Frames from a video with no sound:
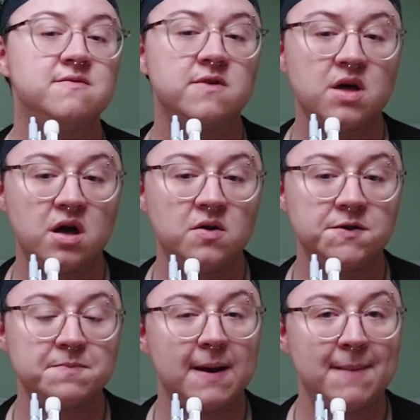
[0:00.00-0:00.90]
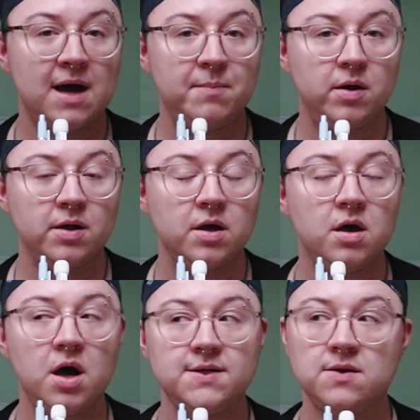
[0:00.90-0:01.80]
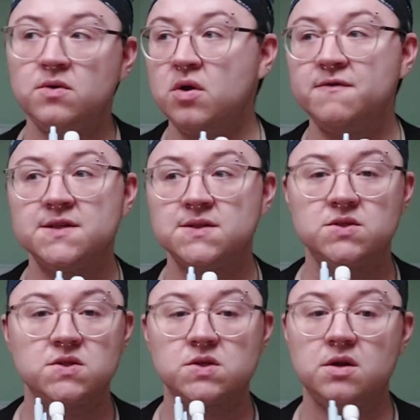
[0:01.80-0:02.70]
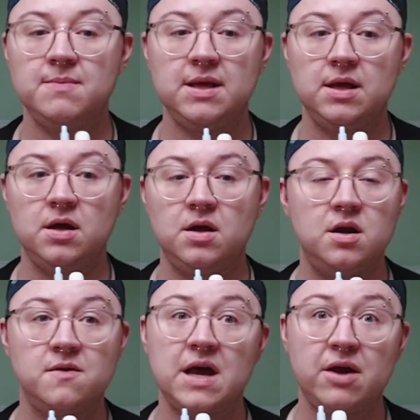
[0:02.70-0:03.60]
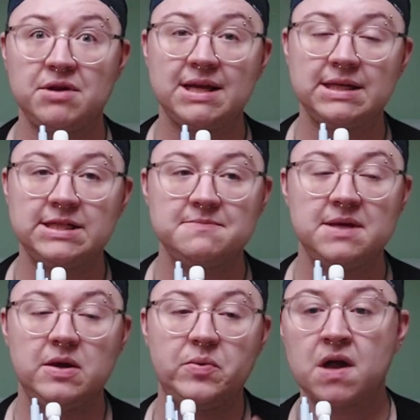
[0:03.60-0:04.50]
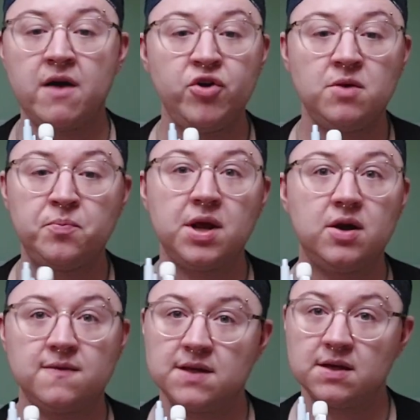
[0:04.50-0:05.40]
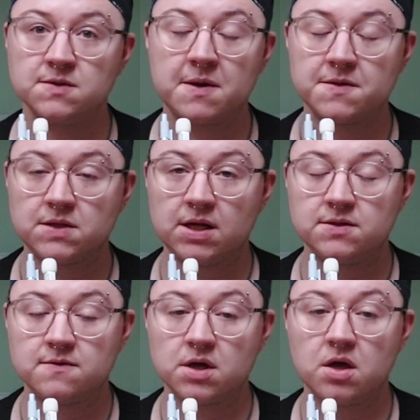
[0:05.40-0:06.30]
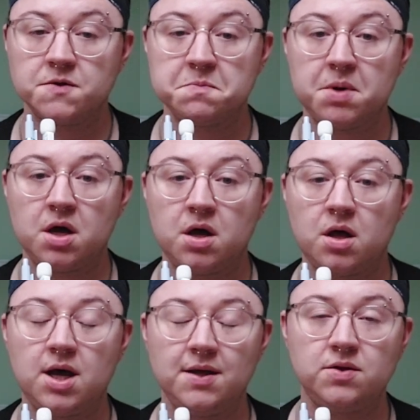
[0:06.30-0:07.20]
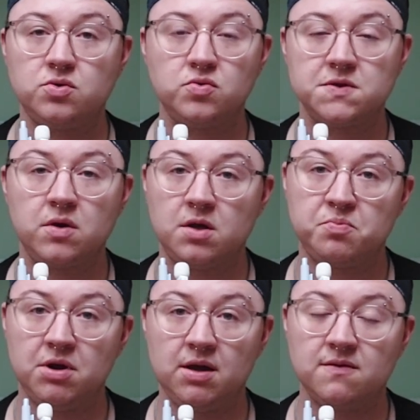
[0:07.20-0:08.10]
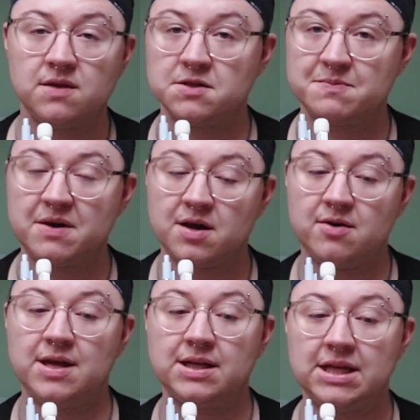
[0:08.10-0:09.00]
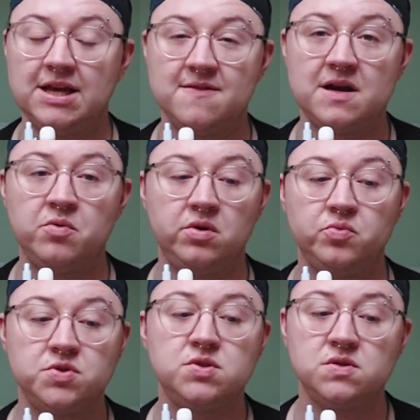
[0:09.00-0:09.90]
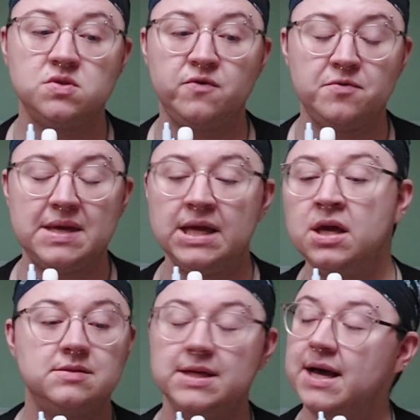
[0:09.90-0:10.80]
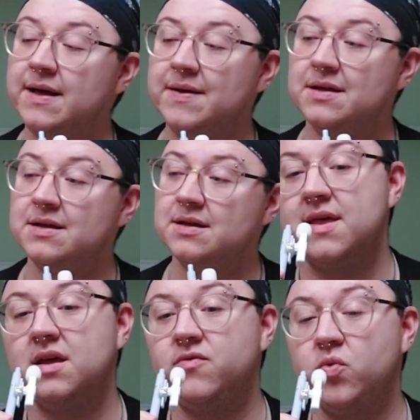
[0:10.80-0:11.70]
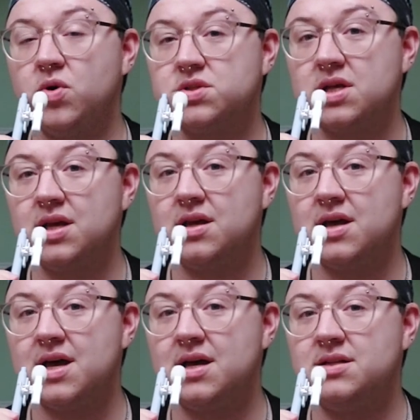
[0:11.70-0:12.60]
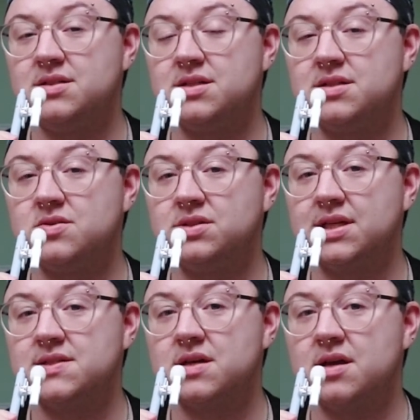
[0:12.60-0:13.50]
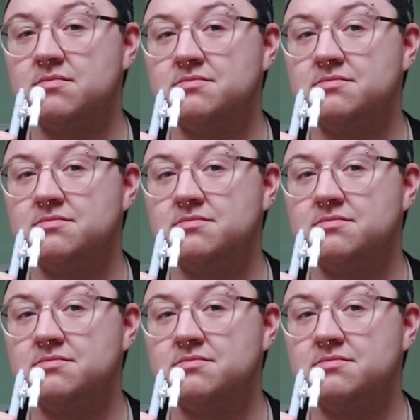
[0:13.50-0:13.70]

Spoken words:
of the Girls by Pat Barker. I don't know if this is just going to be another Ariadne to me. I've heard pretty good things about The Silence of the Girls, but I also heard pretty good things about Ariadne, and that one was just not for me. Yeah, thank you for watching, and until next time,